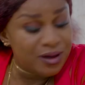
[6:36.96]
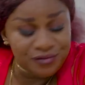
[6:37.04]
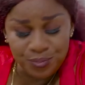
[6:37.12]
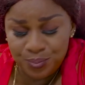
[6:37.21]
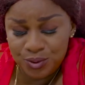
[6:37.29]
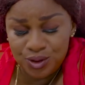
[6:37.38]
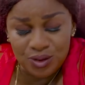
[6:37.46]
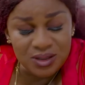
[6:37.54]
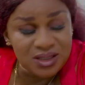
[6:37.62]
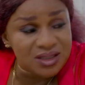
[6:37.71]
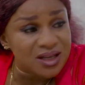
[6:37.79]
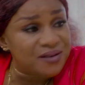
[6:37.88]
You have to put
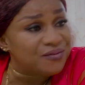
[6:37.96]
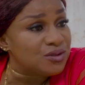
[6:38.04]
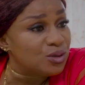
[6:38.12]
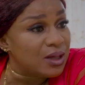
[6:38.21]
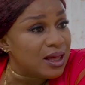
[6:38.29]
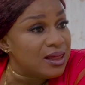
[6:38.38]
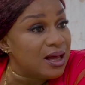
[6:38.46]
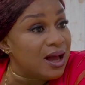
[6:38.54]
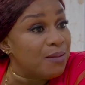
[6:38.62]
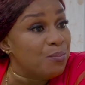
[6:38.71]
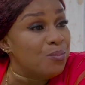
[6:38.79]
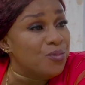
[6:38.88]
yourself together
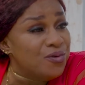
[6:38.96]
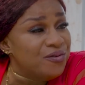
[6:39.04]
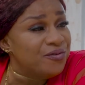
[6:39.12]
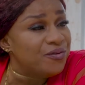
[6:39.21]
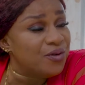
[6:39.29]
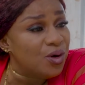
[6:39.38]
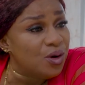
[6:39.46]
and move